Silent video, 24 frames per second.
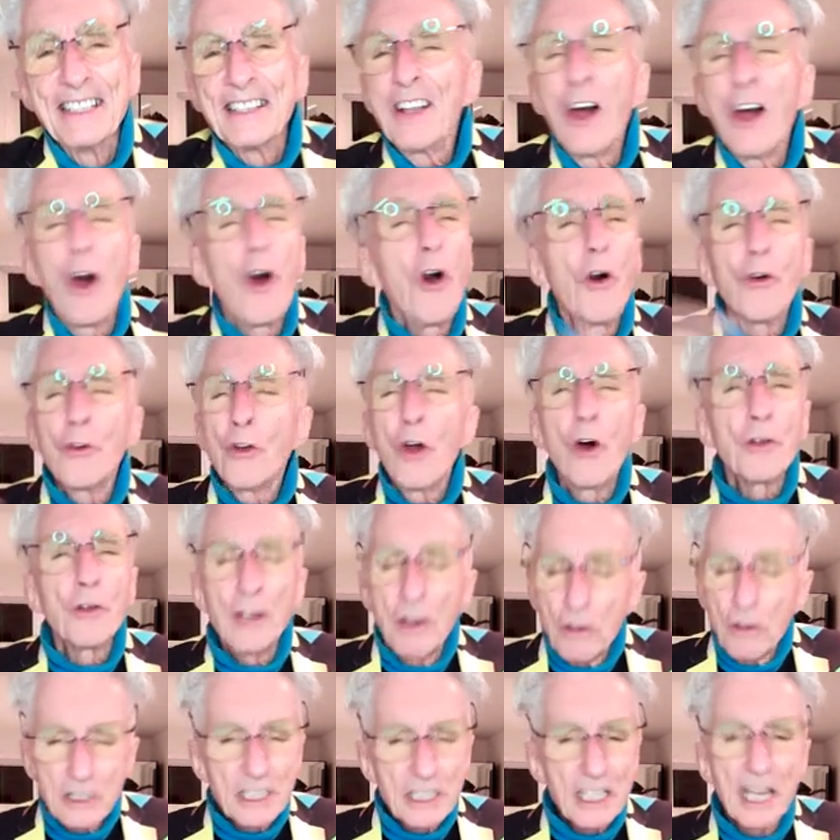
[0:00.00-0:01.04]
No, no, you
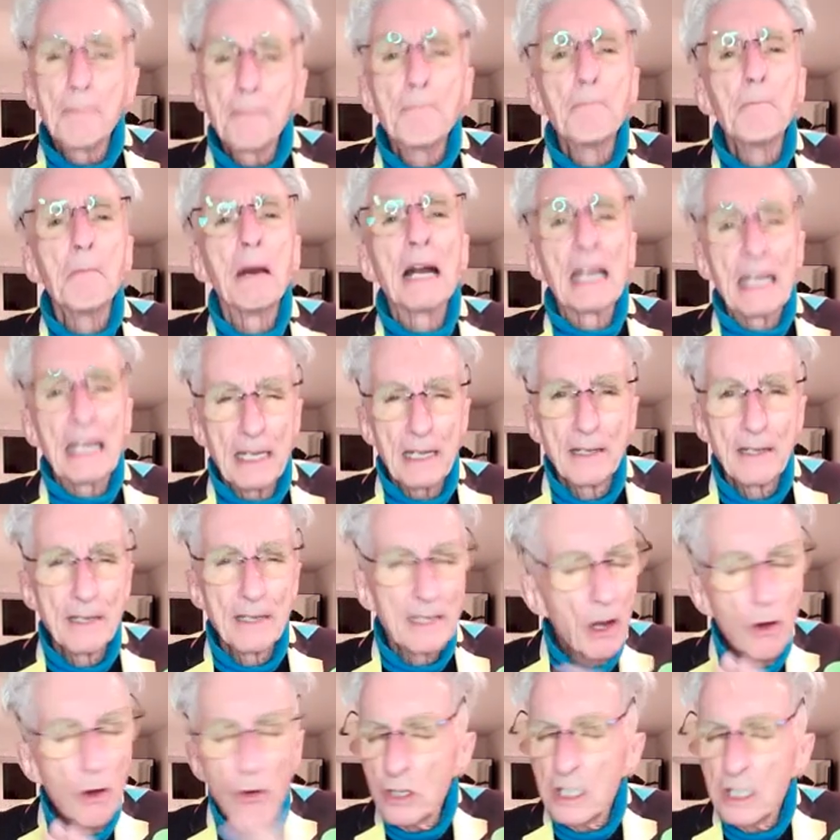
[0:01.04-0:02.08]
don't say money
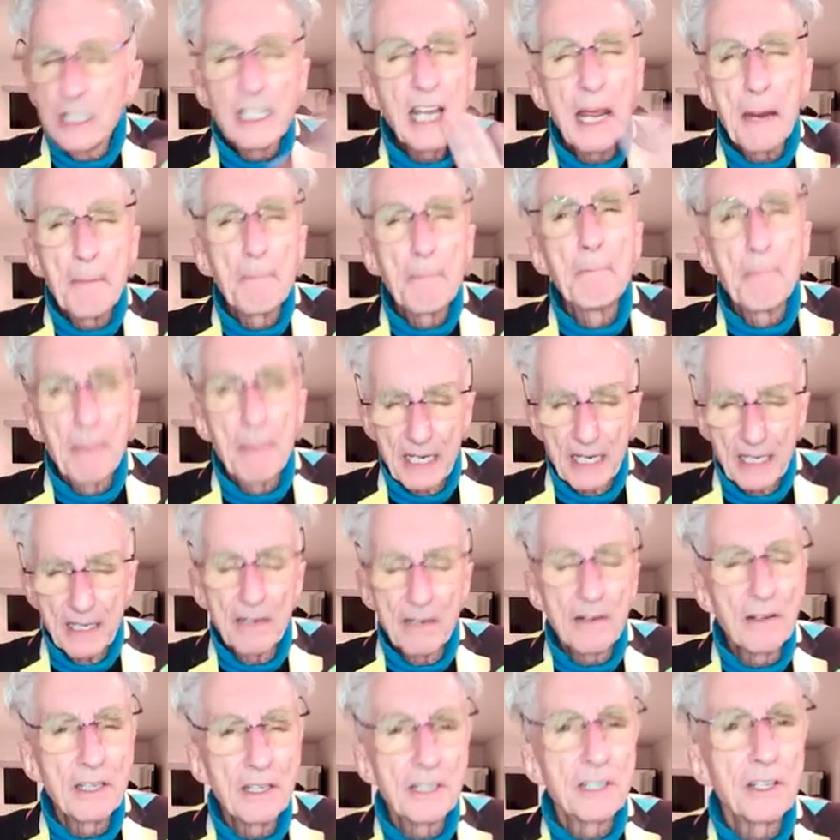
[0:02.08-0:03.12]
no say money you're
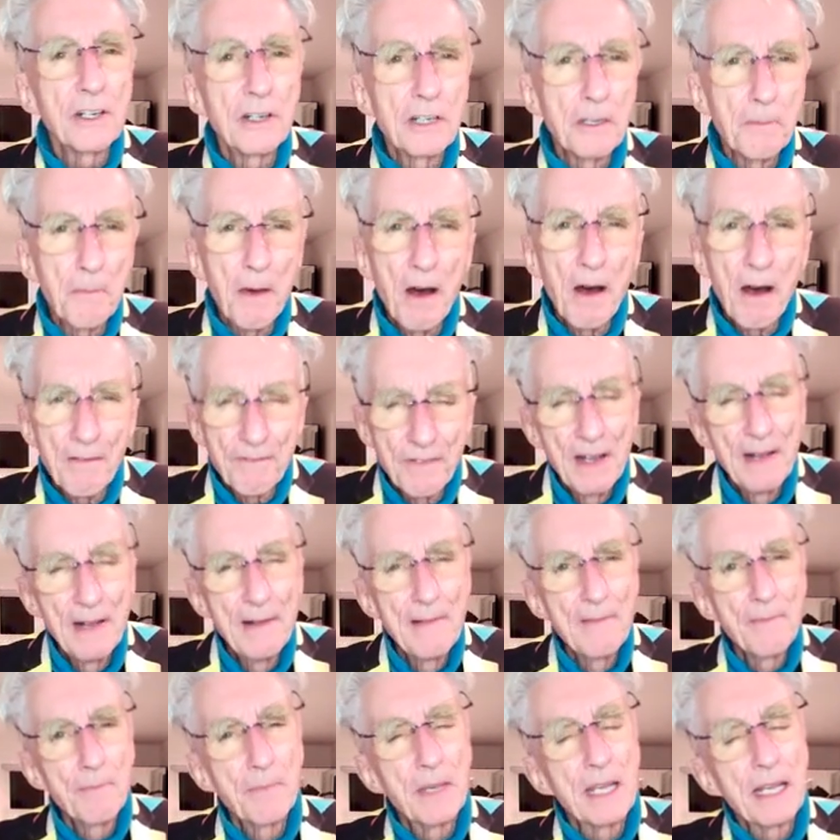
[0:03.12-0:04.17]
going to turn them off
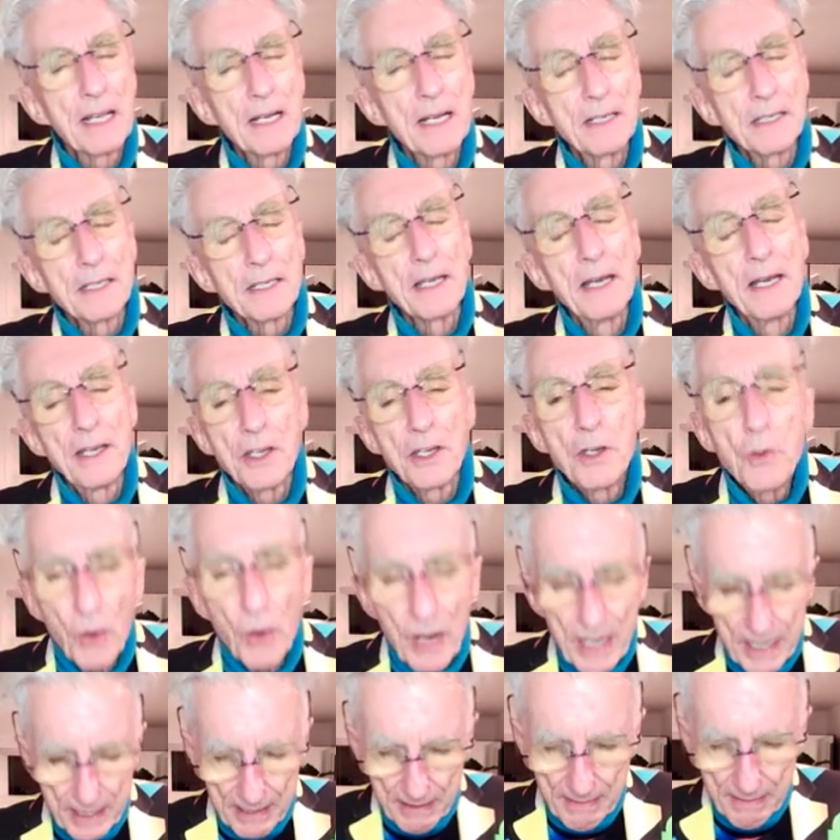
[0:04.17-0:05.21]
because you
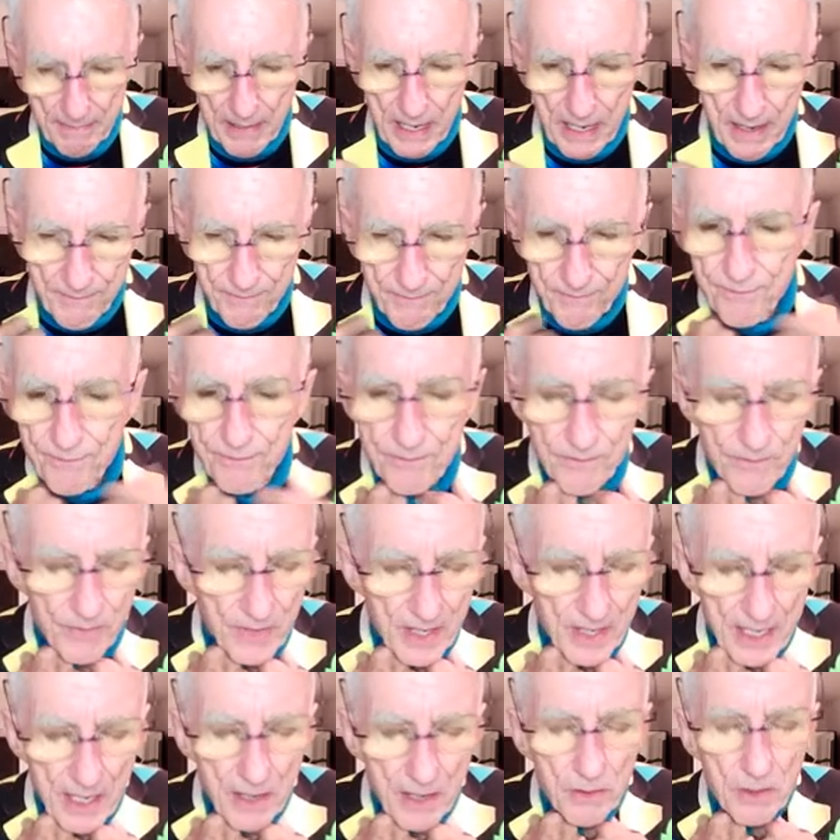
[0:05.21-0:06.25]
want to get
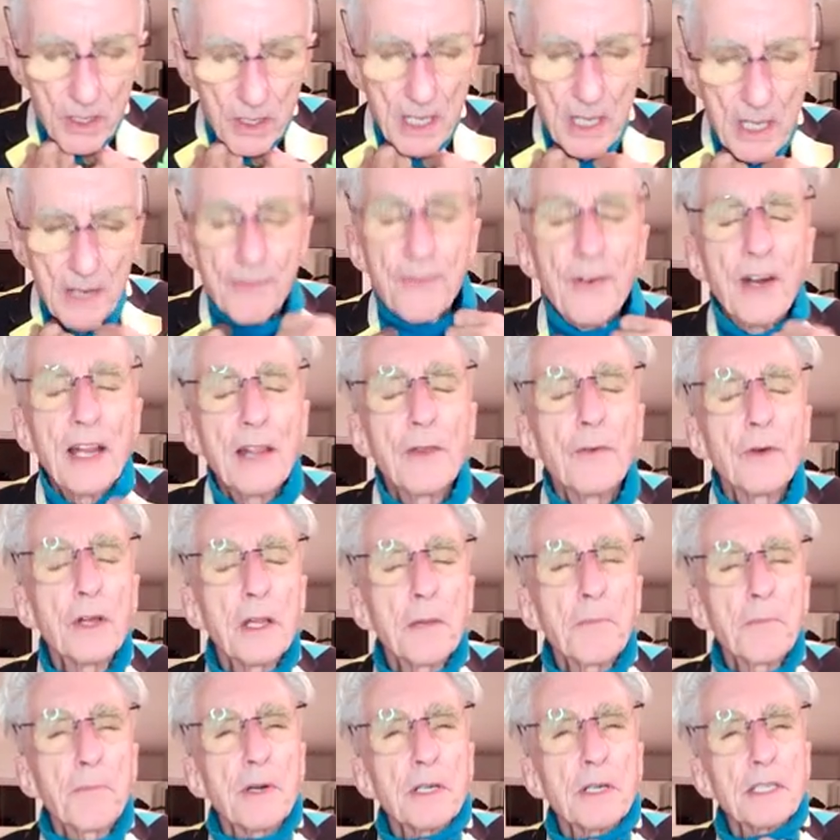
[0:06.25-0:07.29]
you know friendly with a
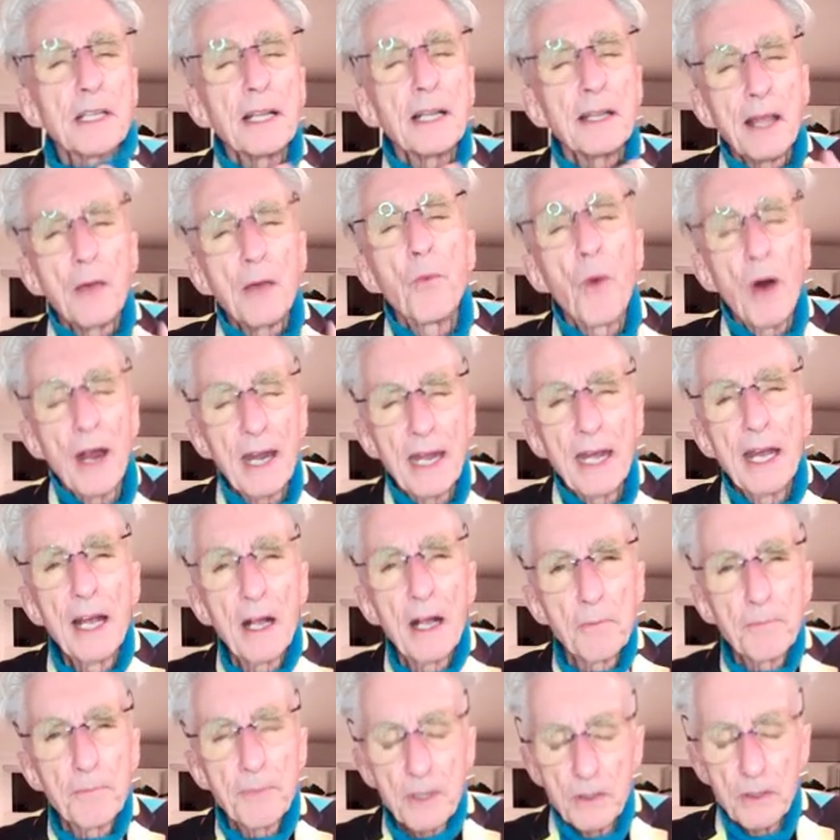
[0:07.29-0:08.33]
person that they want to
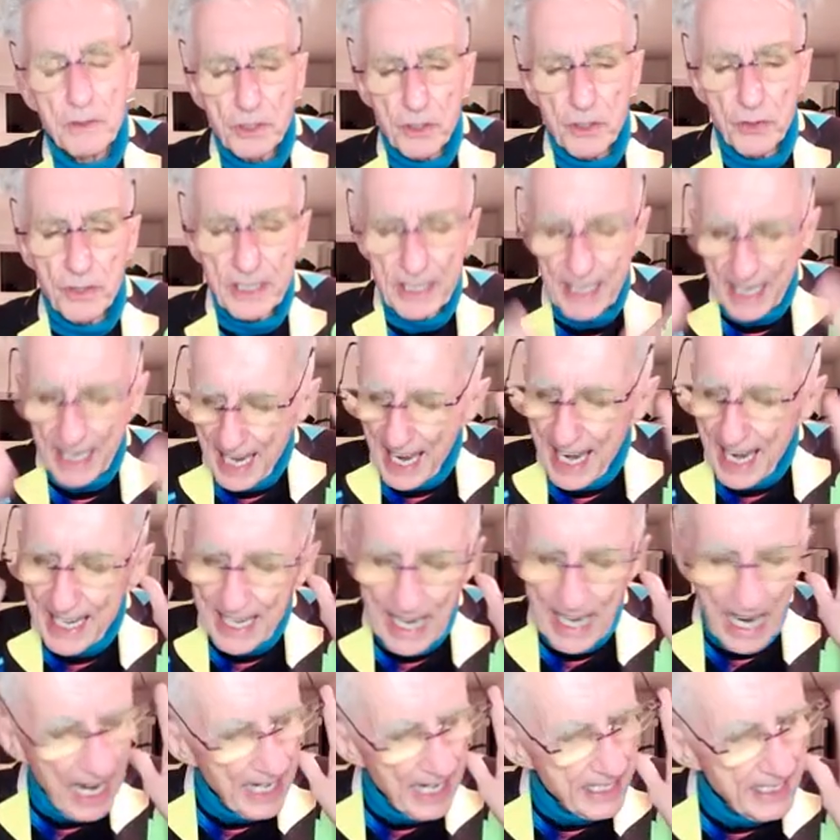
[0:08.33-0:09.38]
help you so you say hey
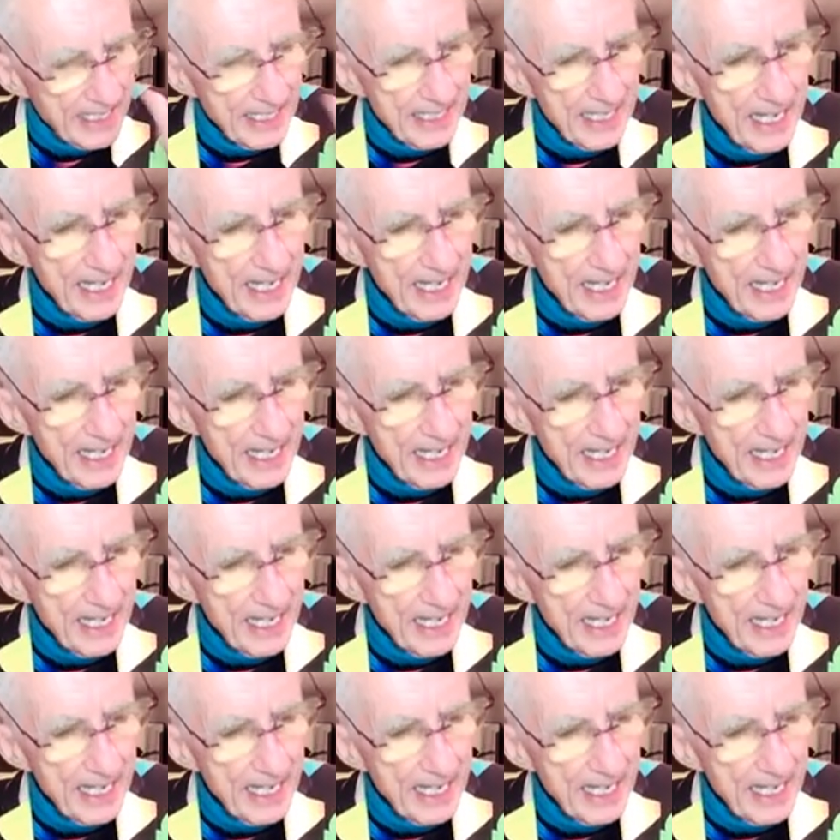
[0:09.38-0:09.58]
i need